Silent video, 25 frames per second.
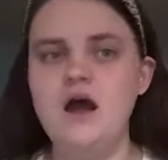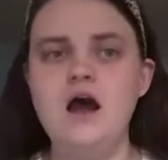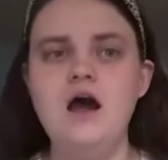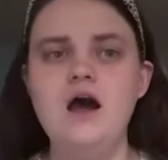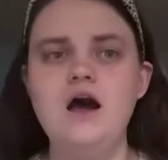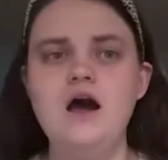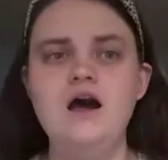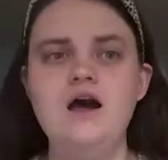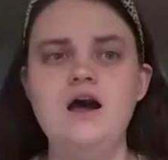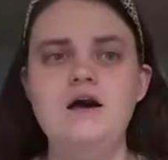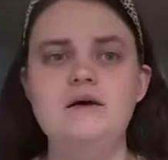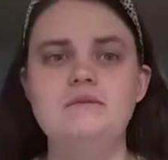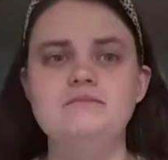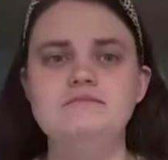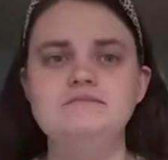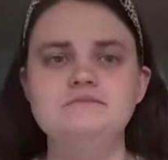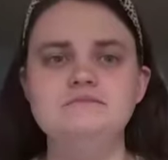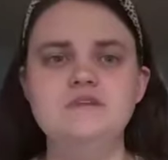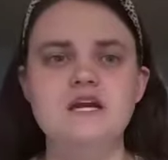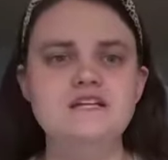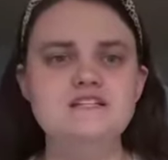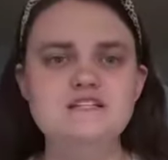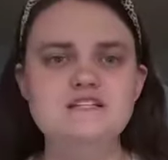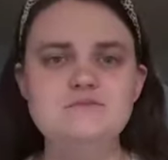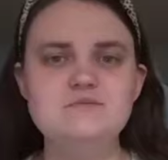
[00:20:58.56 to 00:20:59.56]
Um
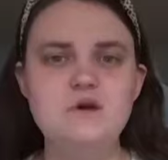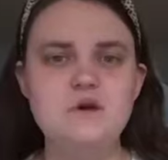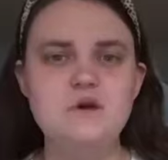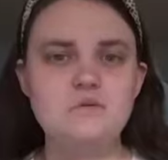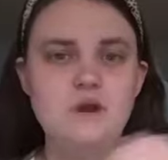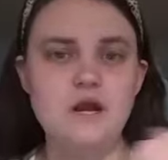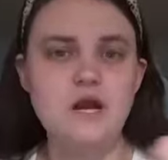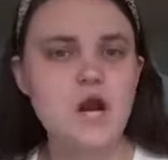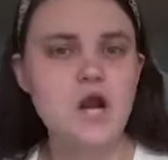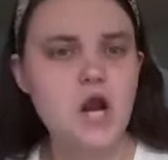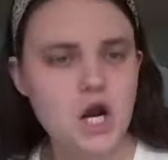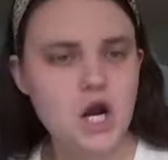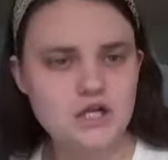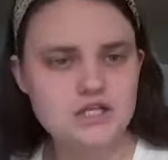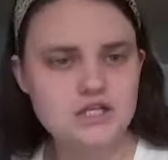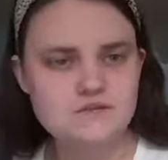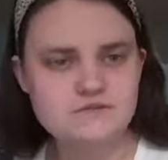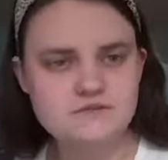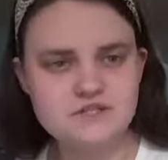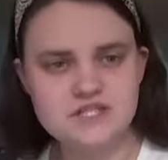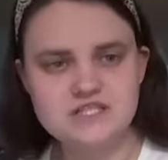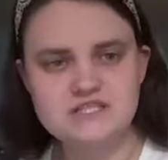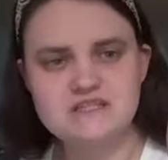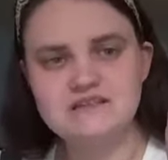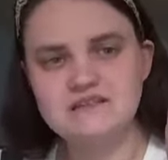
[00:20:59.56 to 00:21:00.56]
not to the point where it hurts,
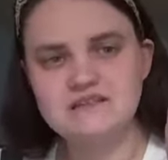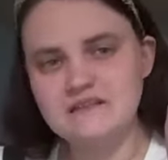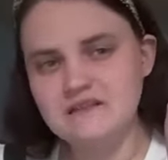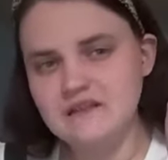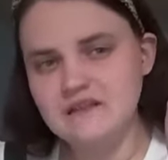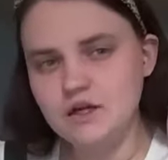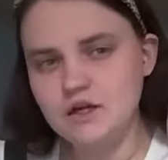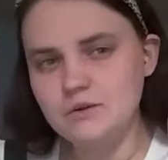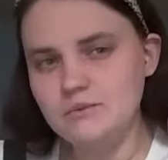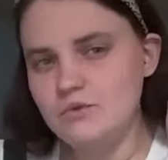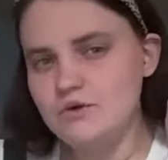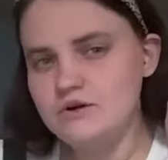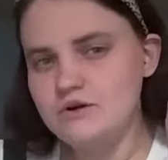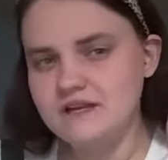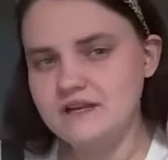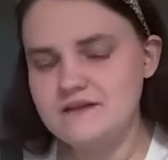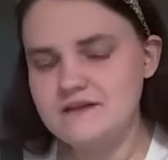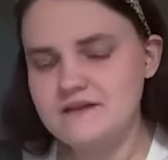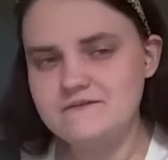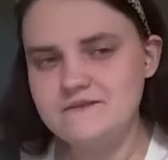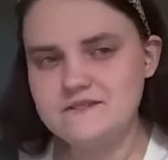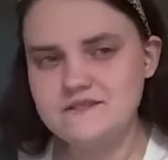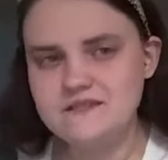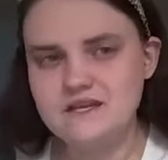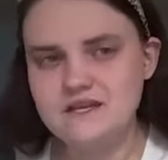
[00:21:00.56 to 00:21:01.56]
but just a little more to
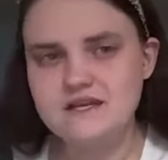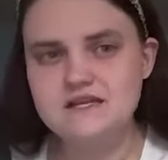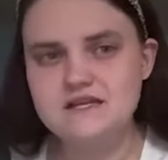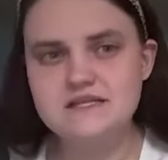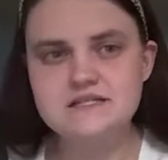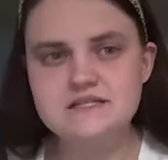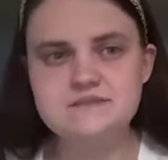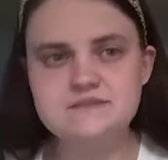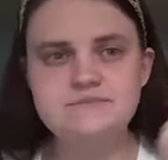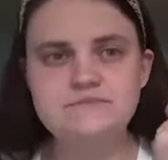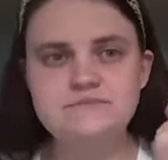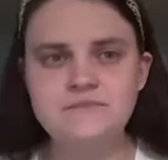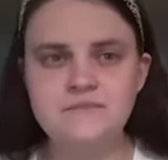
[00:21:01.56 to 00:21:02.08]
emphasize.